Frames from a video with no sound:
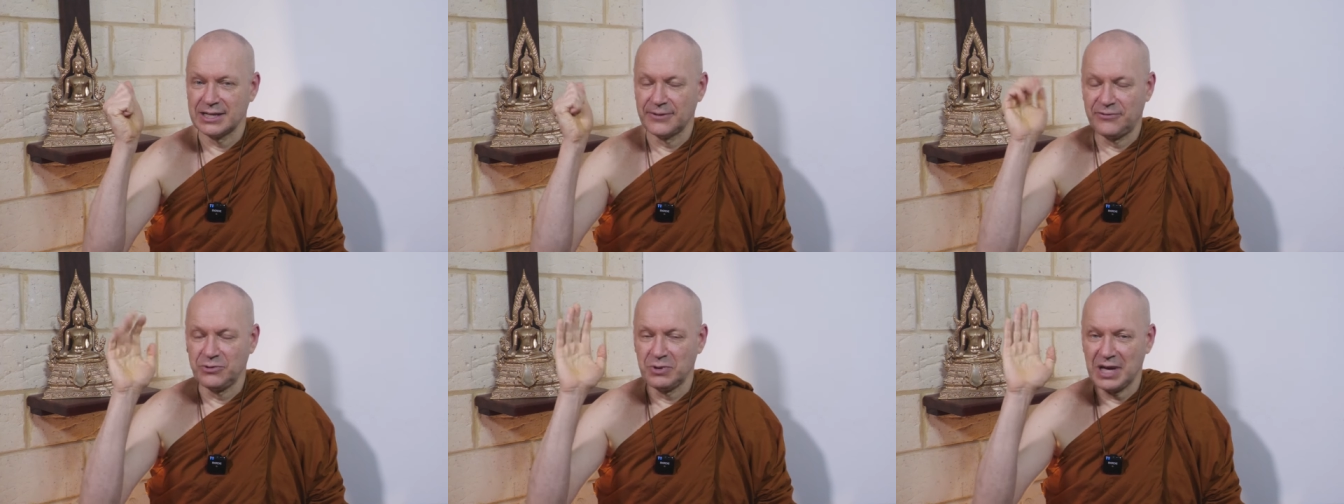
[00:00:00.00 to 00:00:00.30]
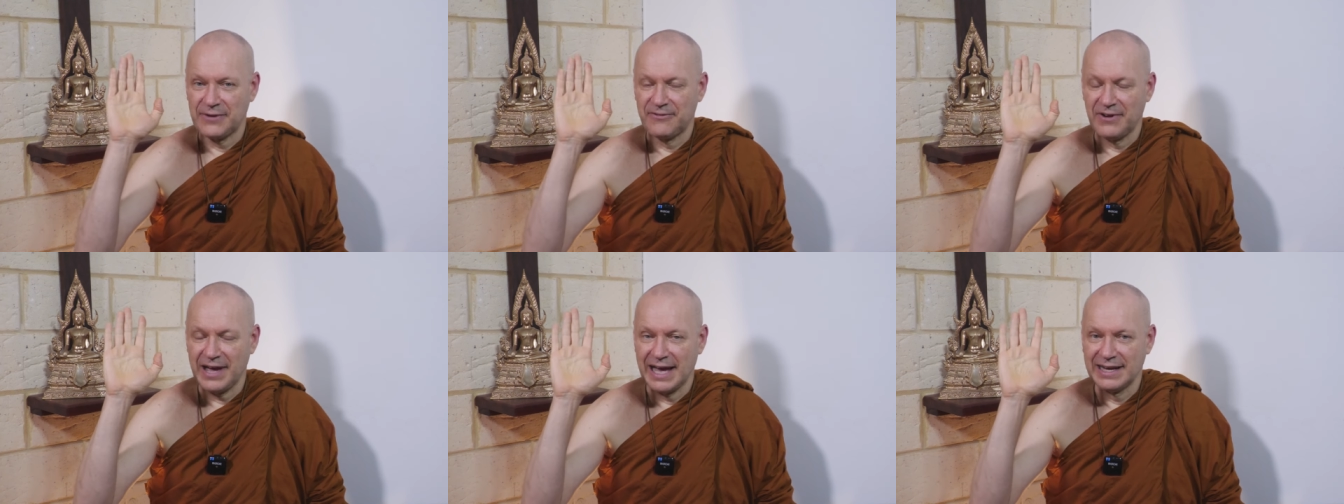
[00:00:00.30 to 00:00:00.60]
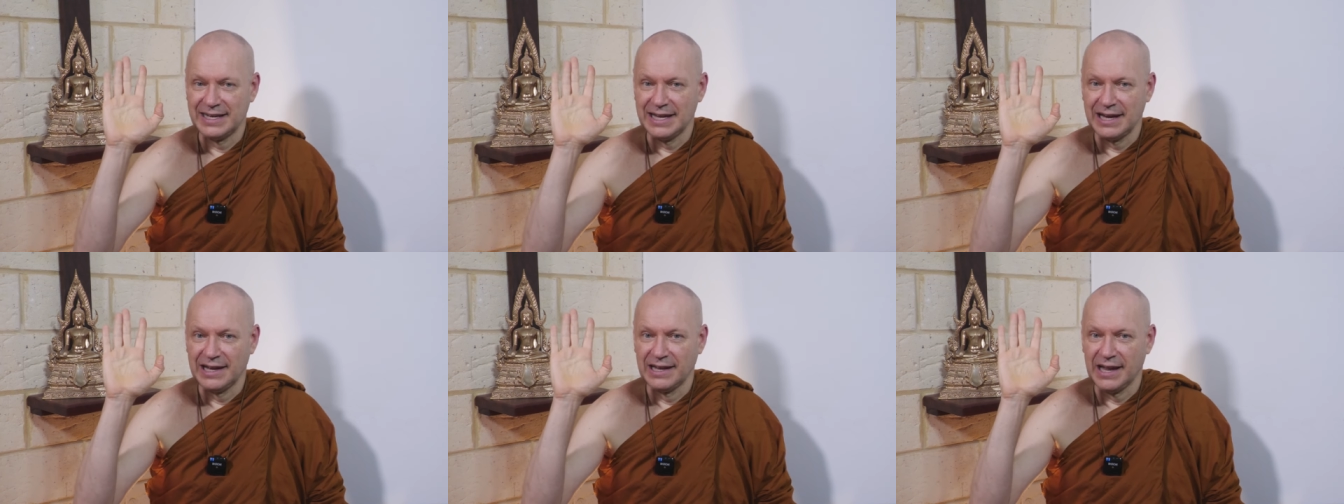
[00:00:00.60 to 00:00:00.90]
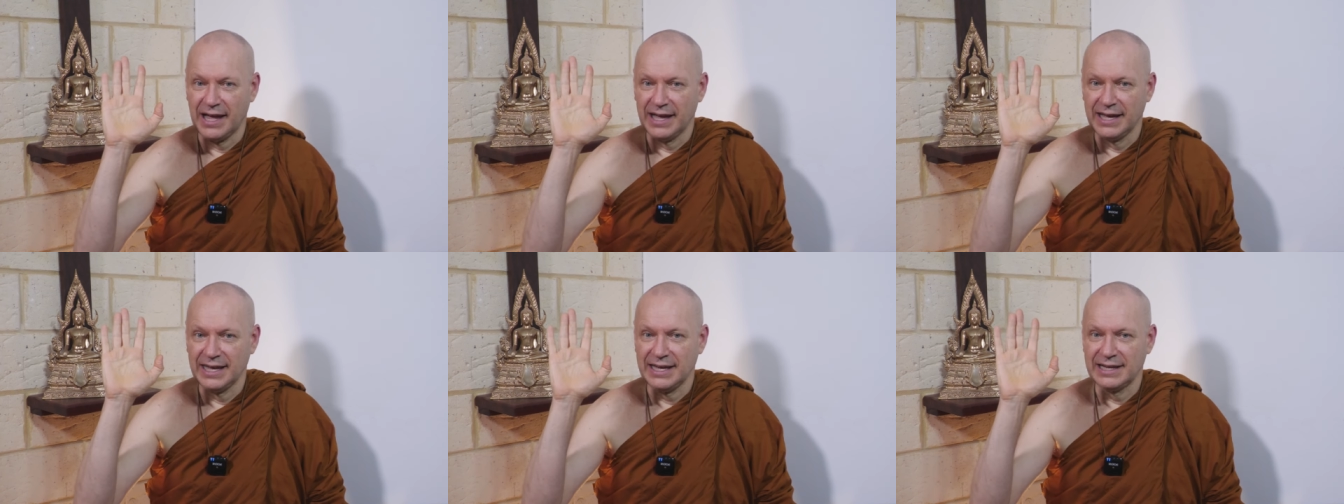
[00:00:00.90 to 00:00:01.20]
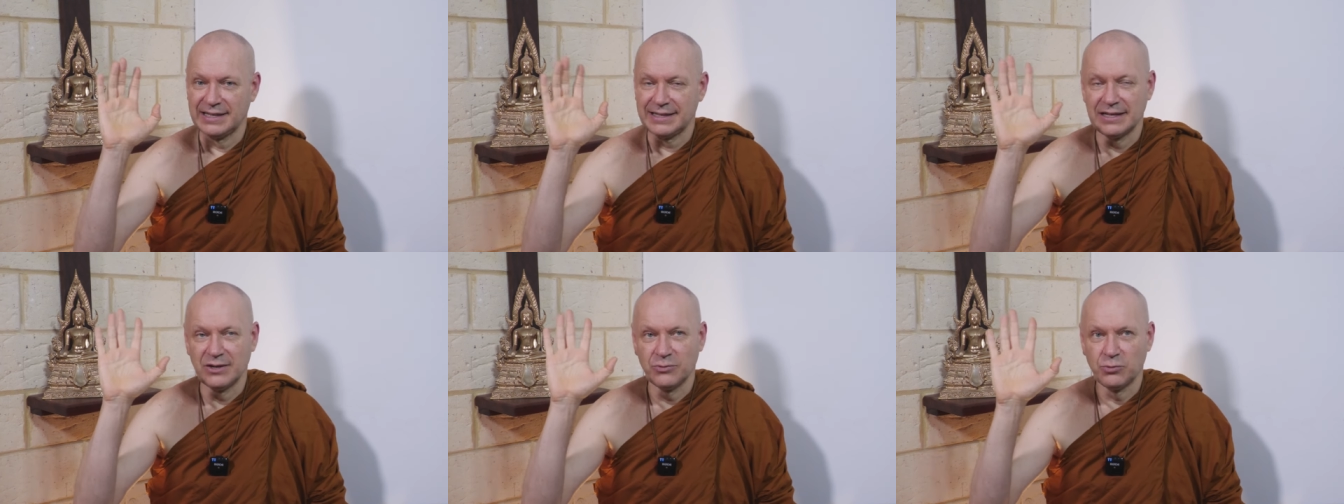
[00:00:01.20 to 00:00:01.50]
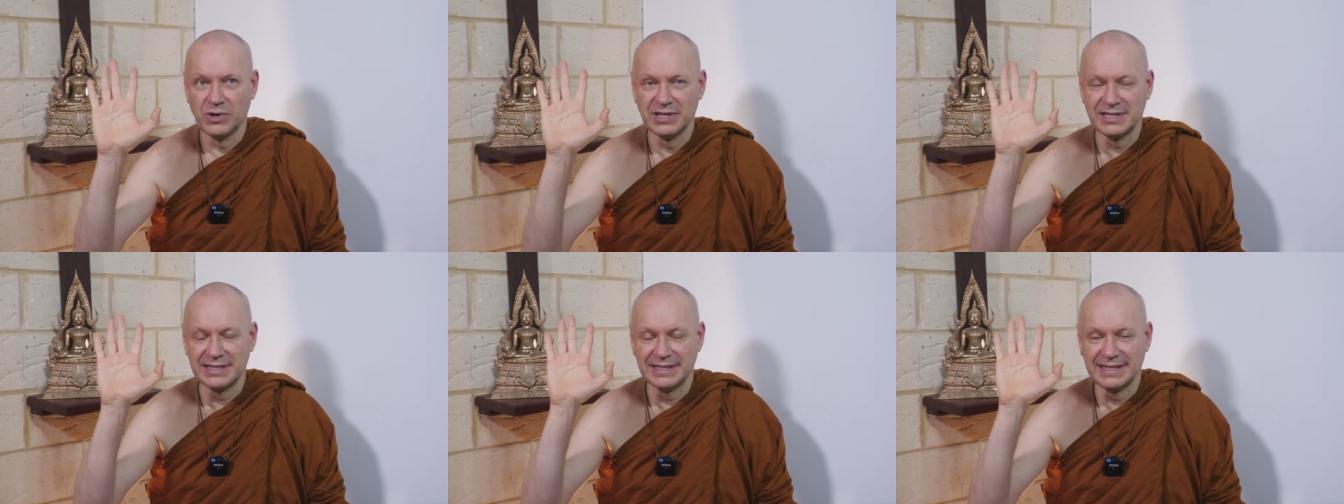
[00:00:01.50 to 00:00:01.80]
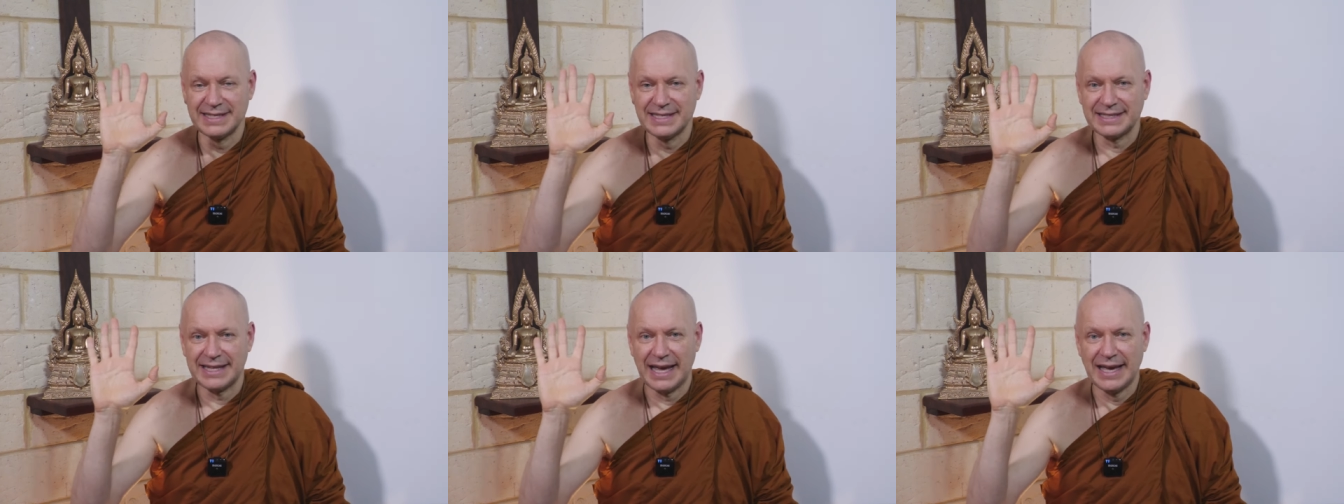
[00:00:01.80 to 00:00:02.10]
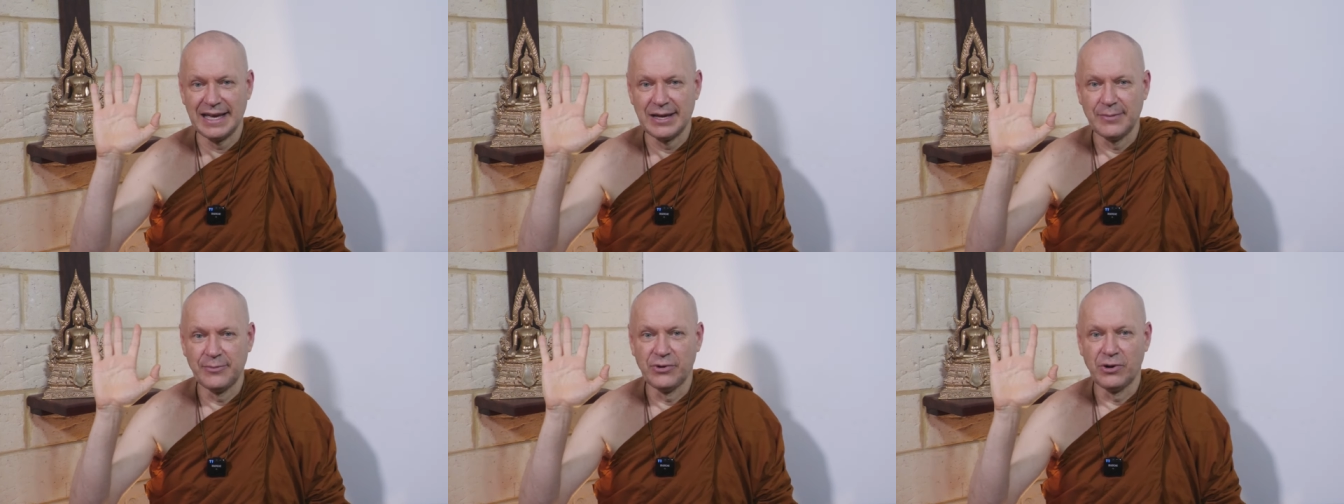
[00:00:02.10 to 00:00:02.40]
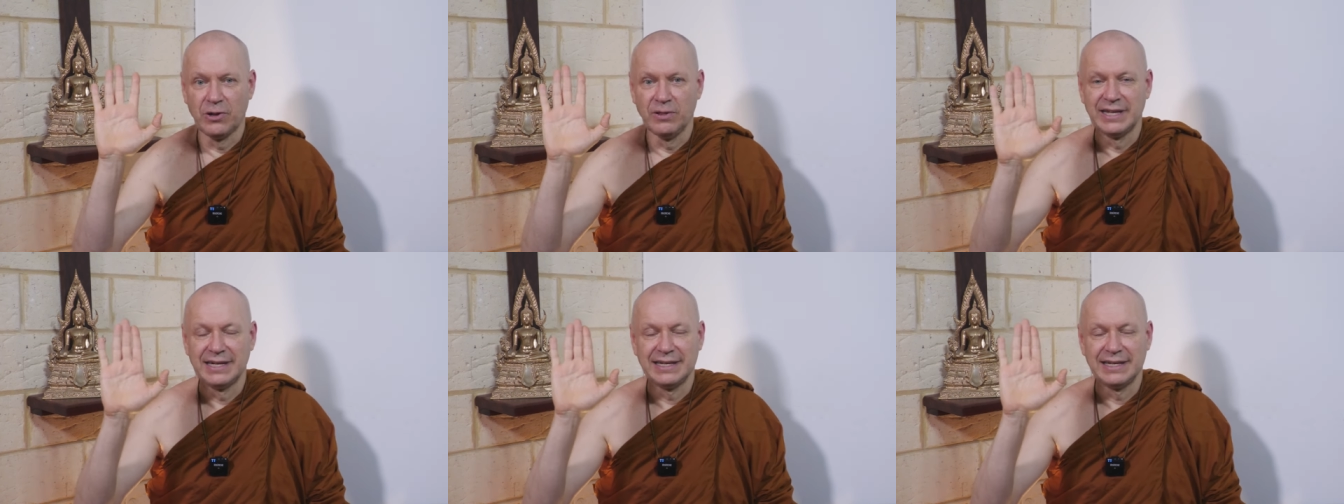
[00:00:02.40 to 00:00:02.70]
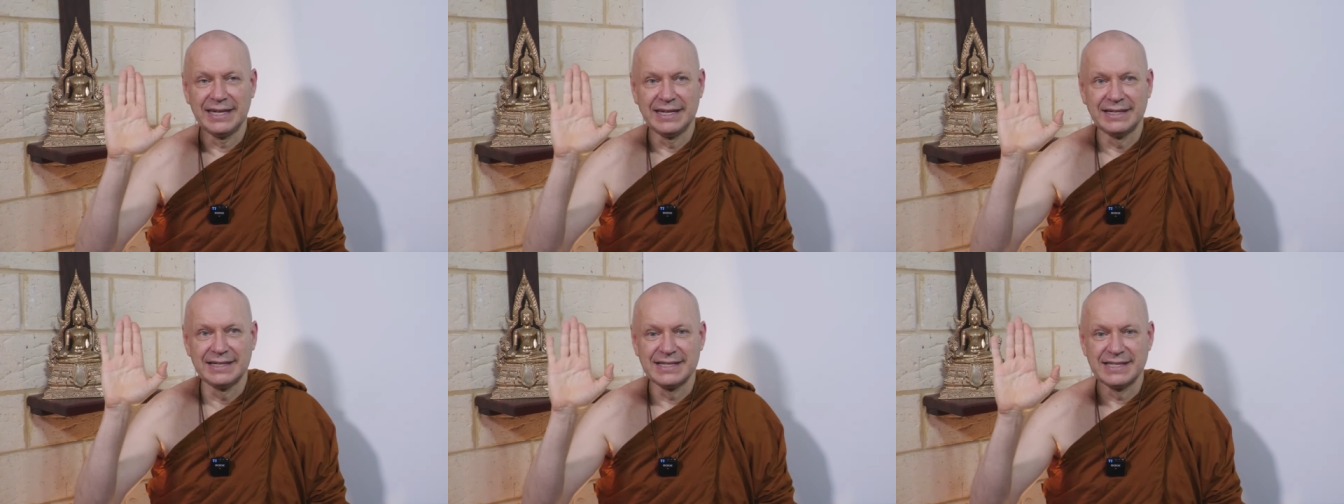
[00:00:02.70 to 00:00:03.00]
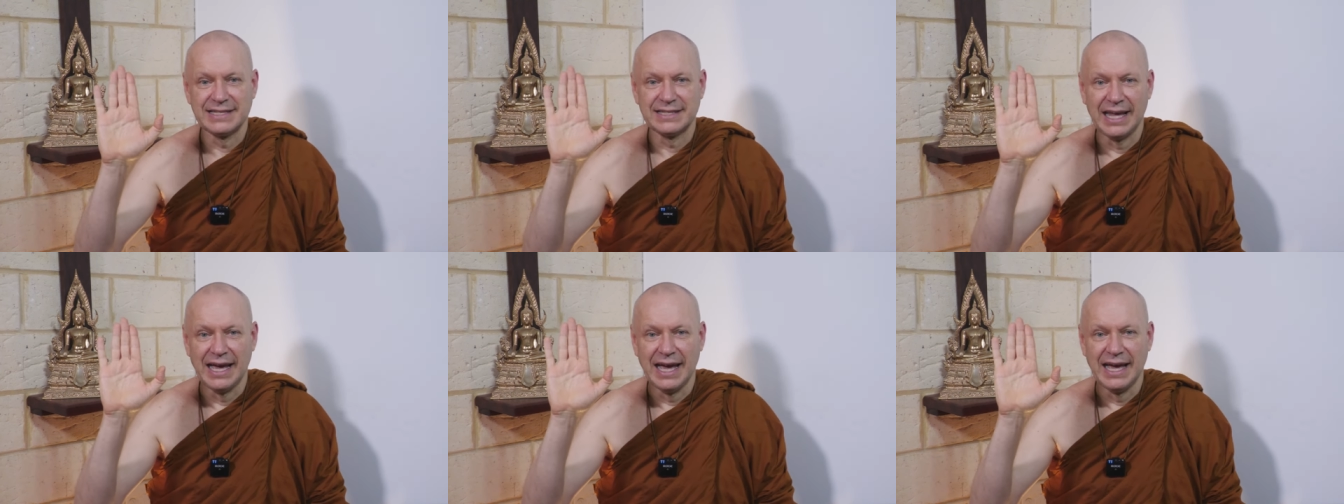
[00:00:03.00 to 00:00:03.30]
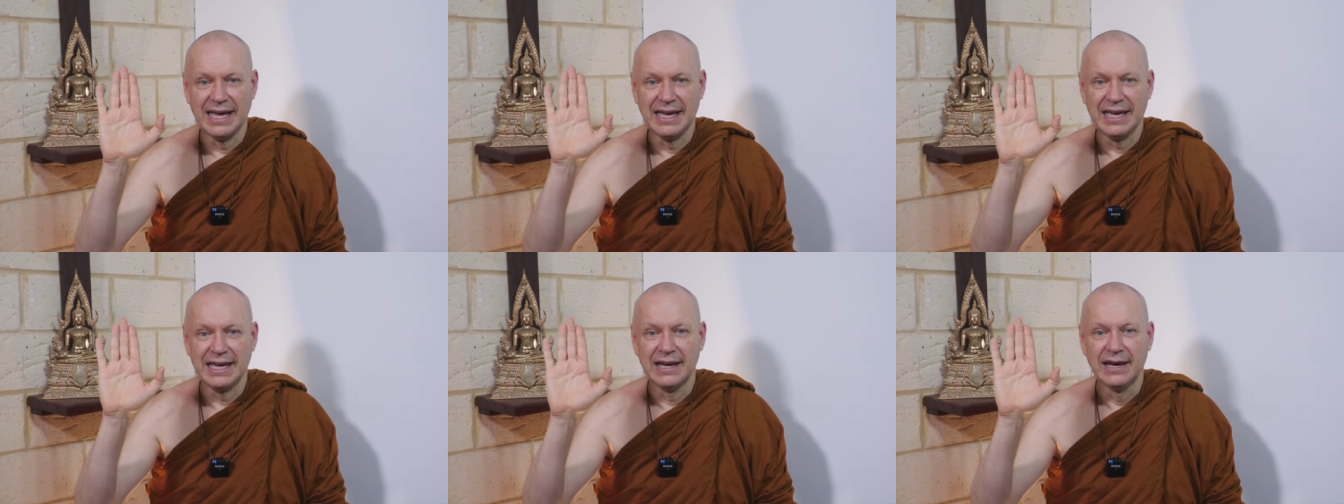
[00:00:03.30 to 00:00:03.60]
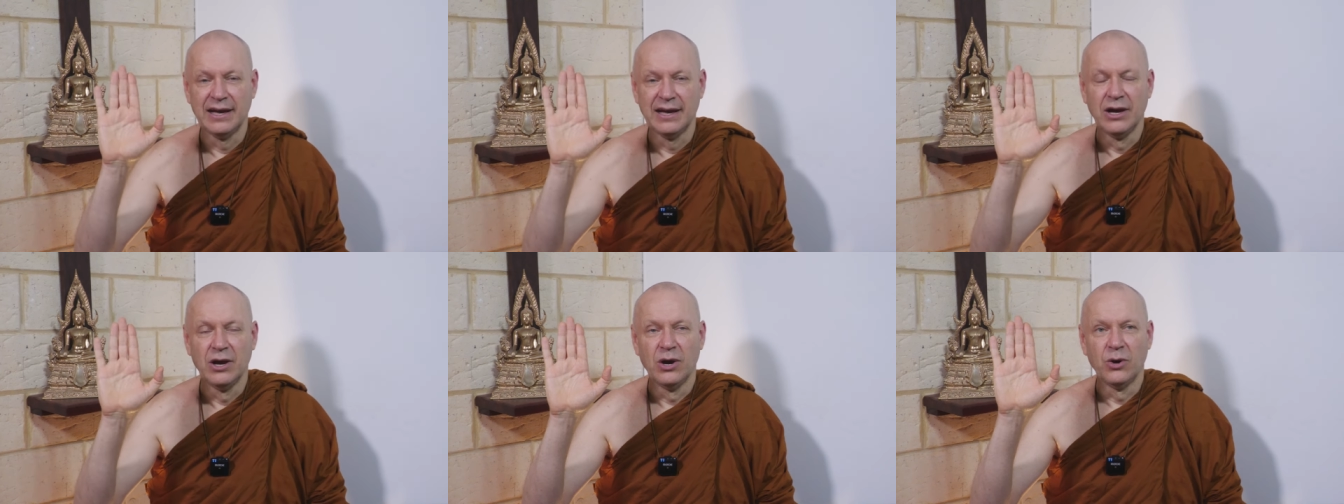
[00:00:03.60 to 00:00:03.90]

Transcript: if you ever had a light and it wasn't stable and it didn't stay,